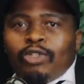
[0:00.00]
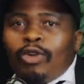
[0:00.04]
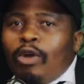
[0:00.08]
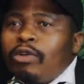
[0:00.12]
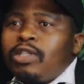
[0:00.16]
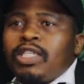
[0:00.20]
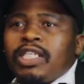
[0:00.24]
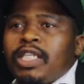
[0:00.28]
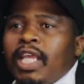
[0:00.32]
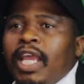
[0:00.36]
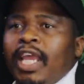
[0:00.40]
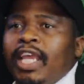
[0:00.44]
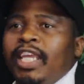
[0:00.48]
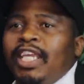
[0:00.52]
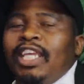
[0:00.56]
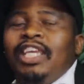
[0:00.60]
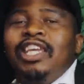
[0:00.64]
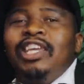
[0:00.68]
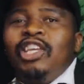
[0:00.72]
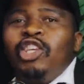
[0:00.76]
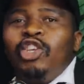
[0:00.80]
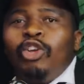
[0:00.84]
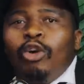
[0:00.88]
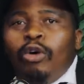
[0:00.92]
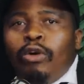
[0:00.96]
Don't say
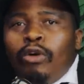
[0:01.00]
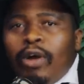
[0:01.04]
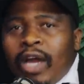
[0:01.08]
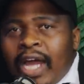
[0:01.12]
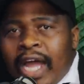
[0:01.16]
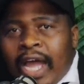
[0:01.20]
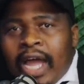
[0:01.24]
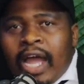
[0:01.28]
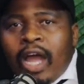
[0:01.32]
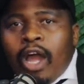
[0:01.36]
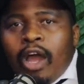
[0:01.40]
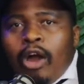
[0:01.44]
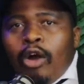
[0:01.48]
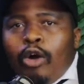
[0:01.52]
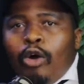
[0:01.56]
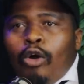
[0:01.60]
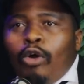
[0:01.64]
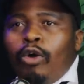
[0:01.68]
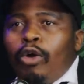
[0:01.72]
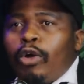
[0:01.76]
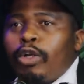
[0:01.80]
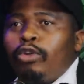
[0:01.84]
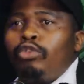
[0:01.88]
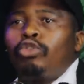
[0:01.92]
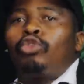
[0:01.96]
ignora
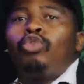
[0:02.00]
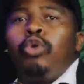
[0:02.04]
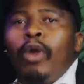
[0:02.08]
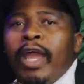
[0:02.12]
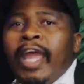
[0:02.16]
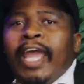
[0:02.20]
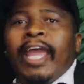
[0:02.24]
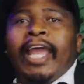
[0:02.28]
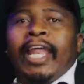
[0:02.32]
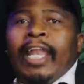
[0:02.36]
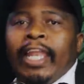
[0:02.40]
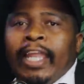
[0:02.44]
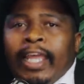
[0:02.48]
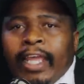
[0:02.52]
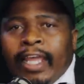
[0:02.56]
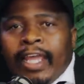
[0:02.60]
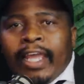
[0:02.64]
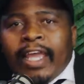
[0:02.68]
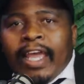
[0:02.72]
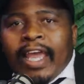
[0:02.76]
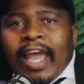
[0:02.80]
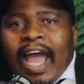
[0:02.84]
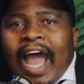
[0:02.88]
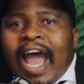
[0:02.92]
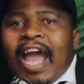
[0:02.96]
or rituele
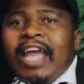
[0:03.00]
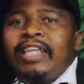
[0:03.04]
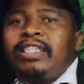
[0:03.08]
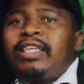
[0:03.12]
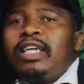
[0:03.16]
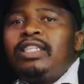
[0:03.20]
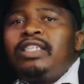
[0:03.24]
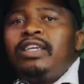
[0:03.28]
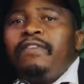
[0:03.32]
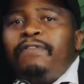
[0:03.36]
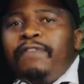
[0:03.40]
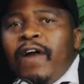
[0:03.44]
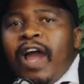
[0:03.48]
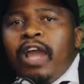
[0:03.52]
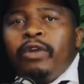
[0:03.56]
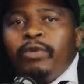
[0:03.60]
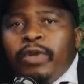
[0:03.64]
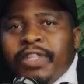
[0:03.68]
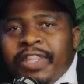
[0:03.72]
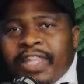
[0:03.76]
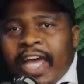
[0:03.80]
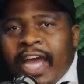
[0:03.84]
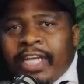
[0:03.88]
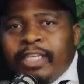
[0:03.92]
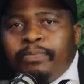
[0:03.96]
identify
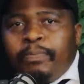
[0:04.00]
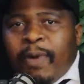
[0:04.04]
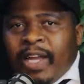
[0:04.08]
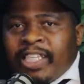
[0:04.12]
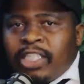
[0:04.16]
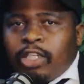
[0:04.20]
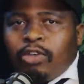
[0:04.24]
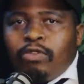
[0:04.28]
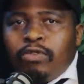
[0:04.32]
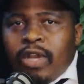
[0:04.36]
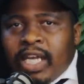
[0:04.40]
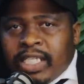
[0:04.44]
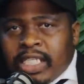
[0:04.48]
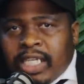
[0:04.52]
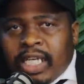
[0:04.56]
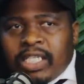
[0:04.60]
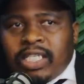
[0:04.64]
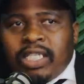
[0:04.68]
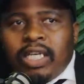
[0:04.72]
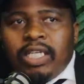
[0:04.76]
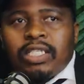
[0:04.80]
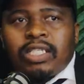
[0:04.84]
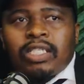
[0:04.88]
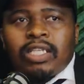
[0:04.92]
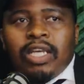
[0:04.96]
with that particular
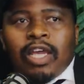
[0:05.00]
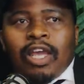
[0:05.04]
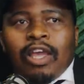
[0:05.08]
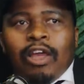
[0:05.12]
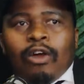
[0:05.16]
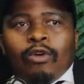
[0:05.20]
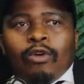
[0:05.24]
success.